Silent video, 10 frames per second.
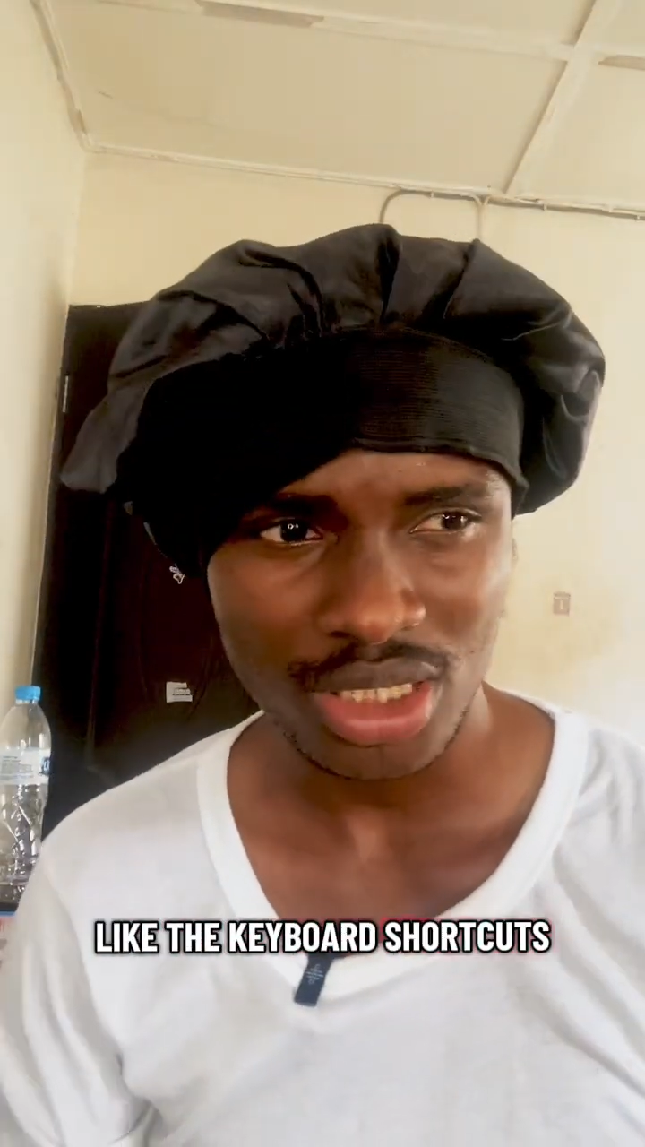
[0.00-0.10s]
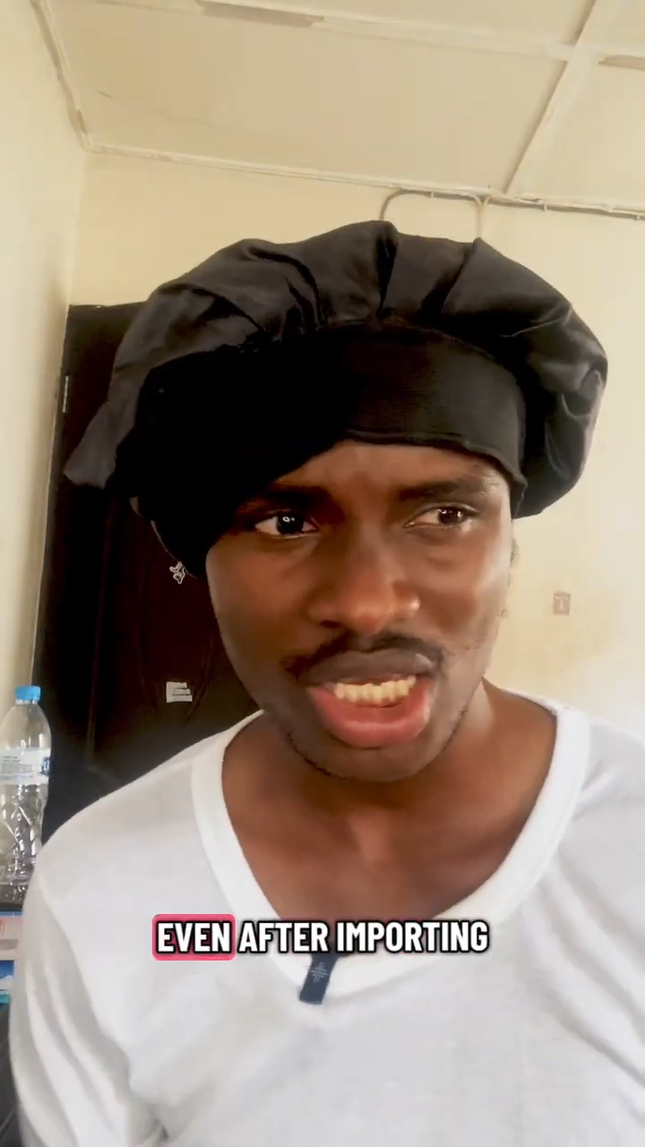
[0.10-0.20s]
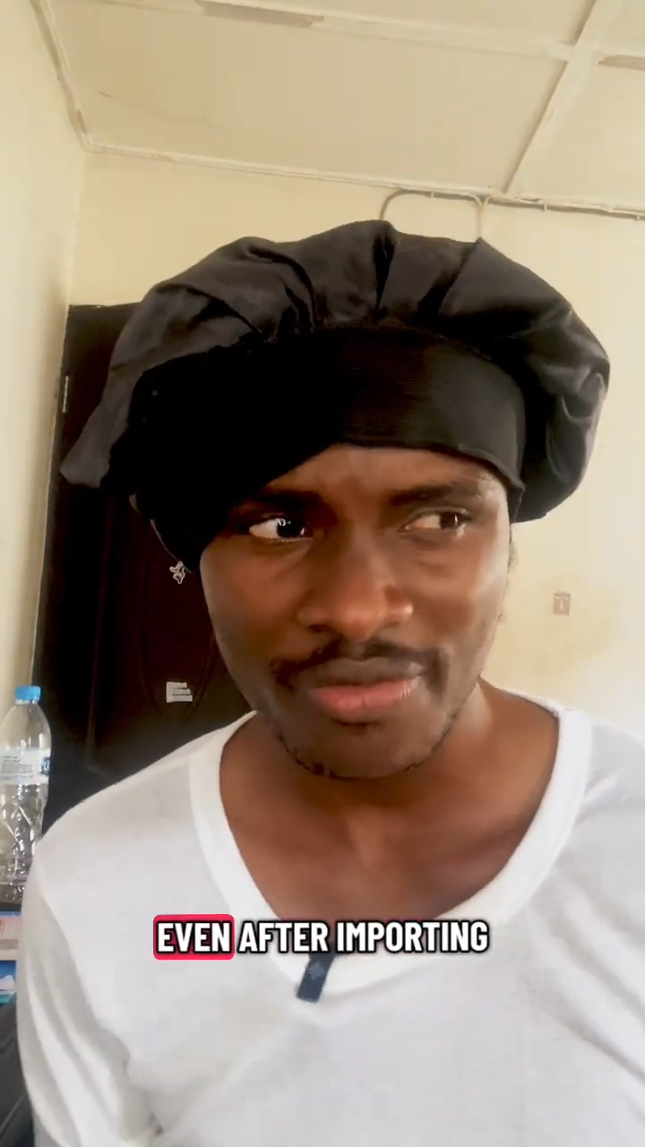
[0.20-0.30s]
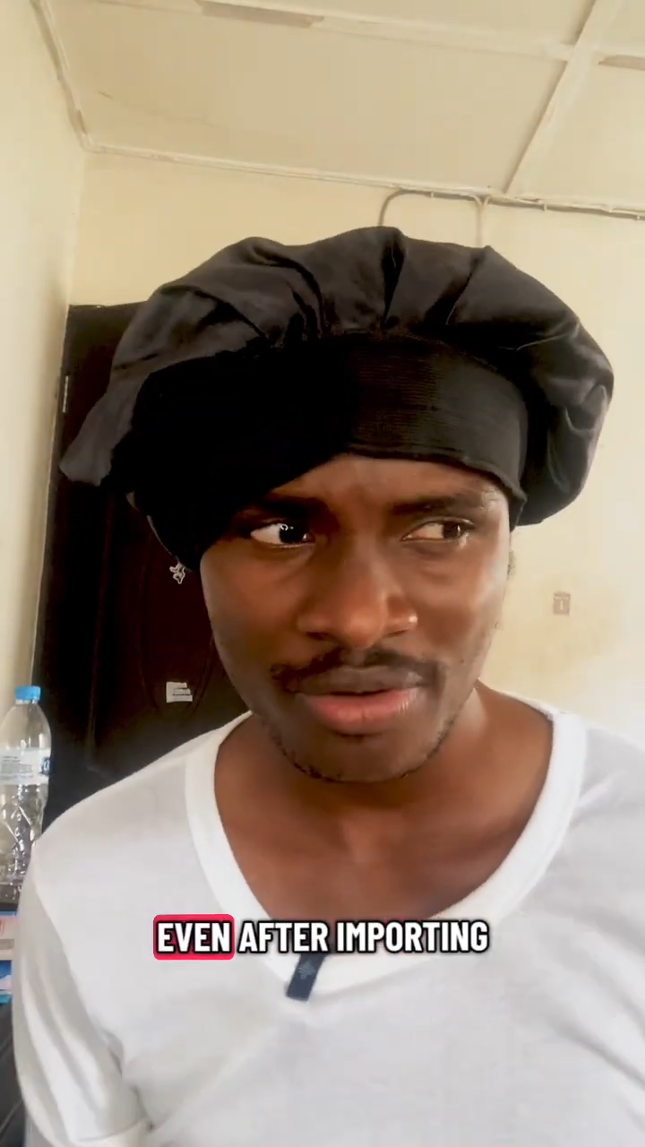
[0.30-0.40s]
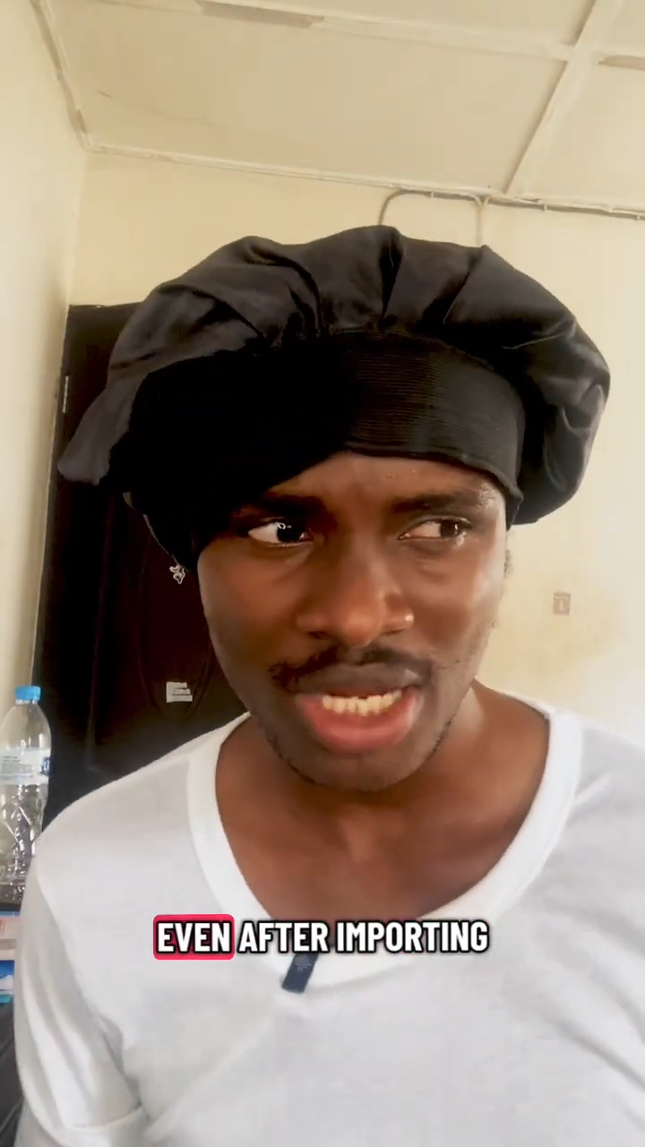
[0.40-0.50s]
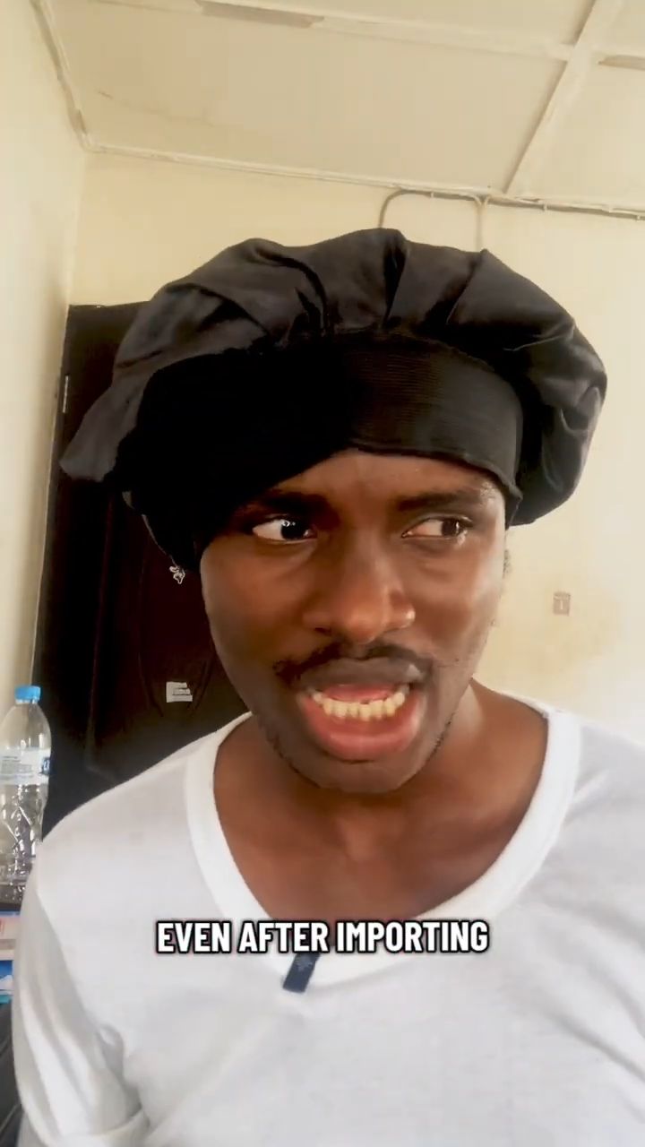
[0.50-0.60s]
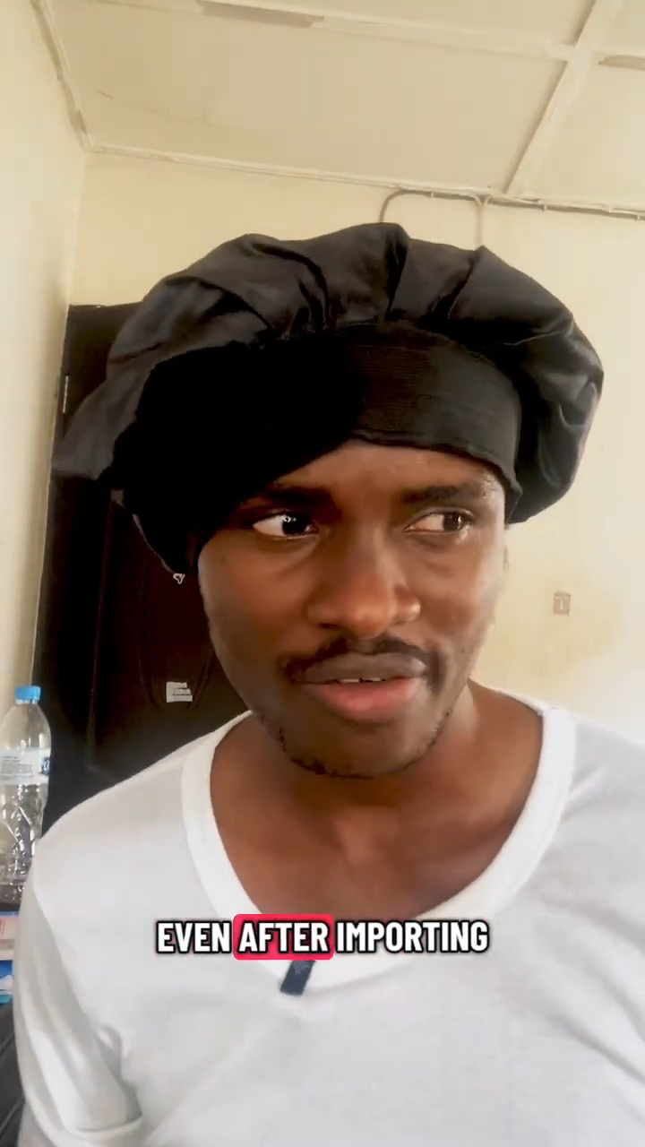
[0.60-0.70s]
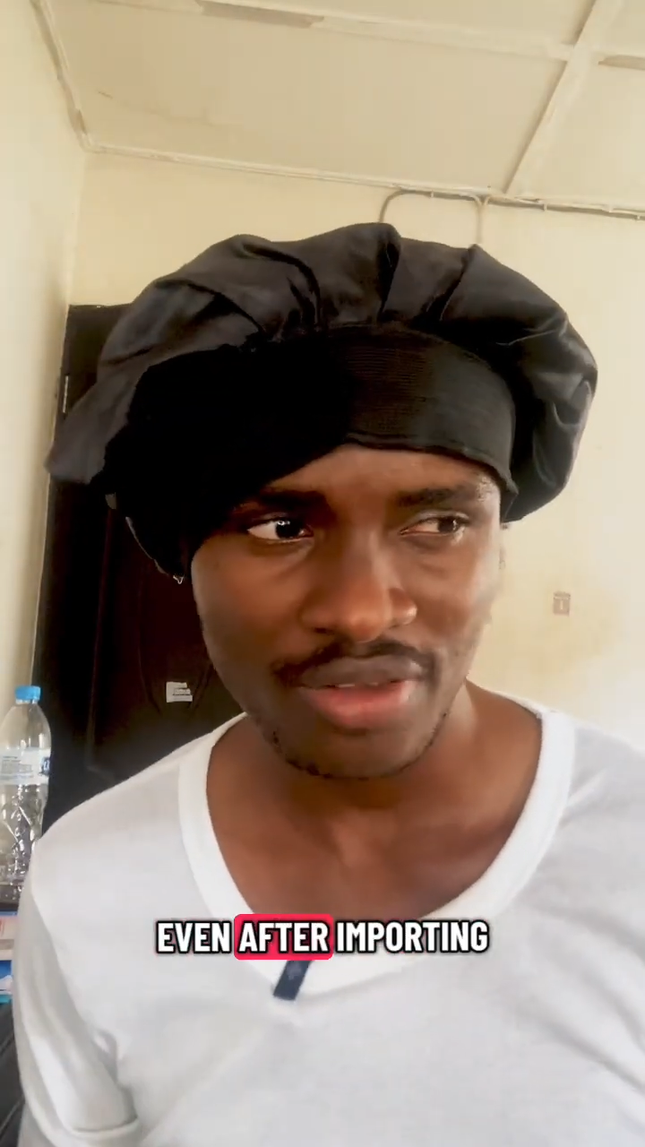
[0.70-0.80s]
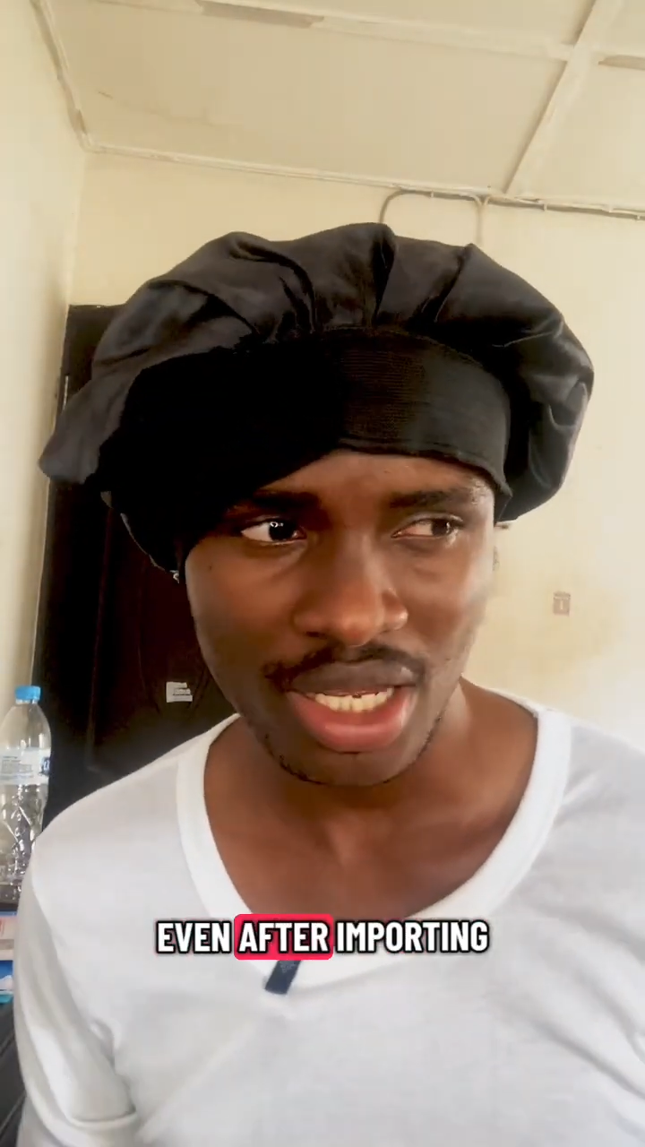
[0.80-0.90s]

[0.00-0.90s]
Even after